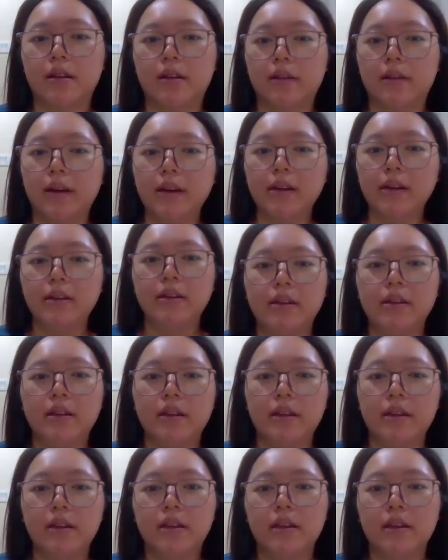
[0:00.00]
All right.
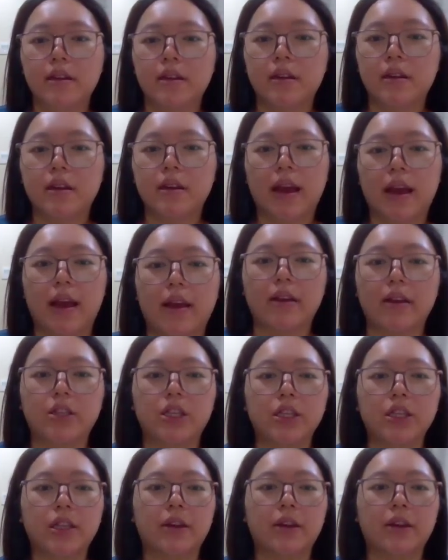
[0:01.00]
Yeah.
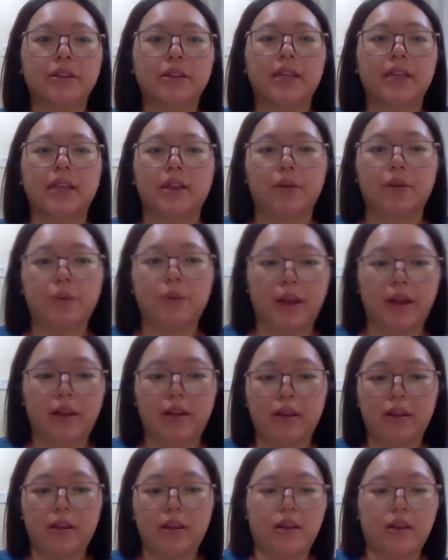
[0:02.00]
Just like you said the word.
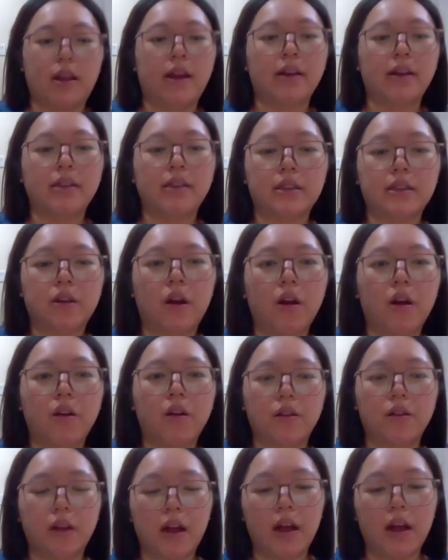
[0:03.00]
There is
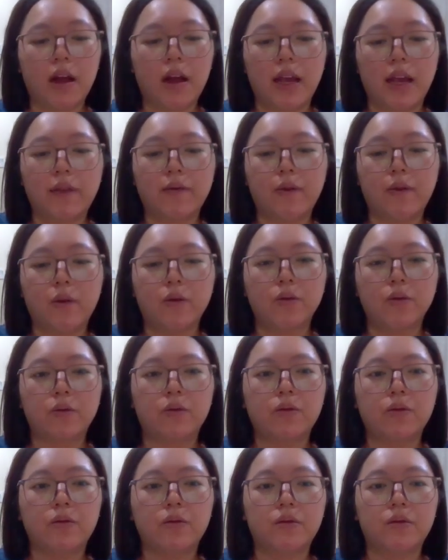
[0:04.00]
called uh evolve.
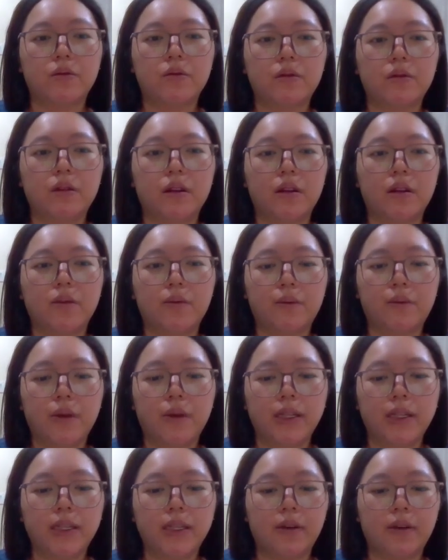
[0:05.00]

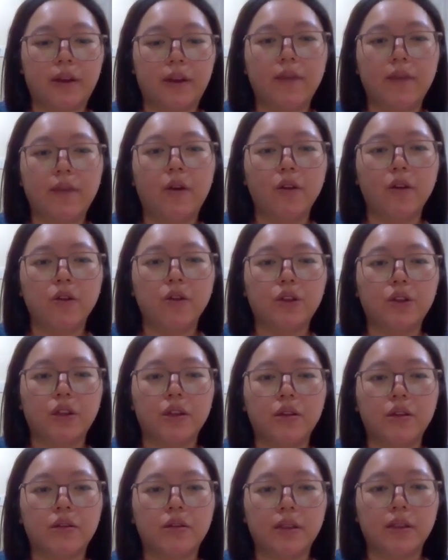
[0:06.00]
What is it?
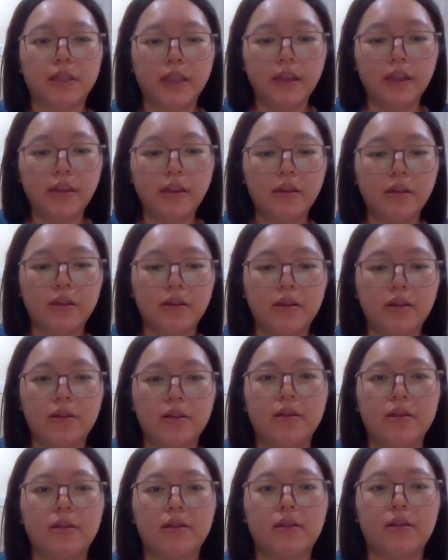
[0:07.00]
Evolutional, is it?
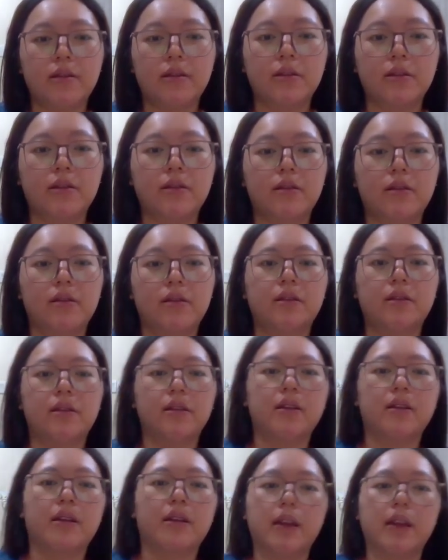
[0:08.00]
Yeah.
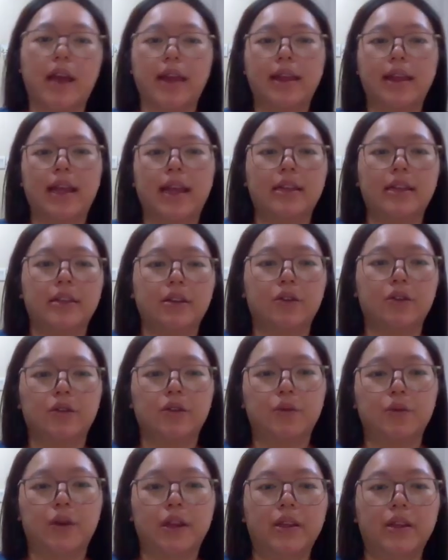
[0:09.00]
Yeah, that is a
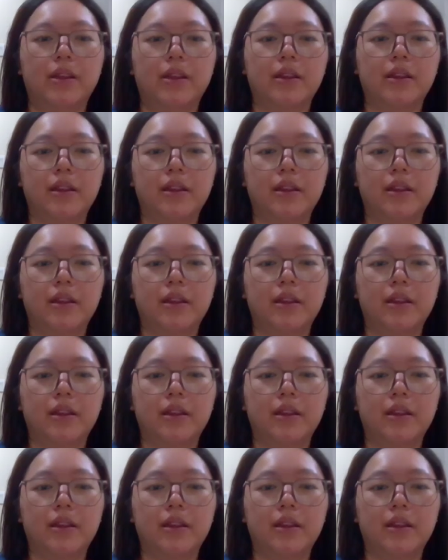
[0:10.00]
good word.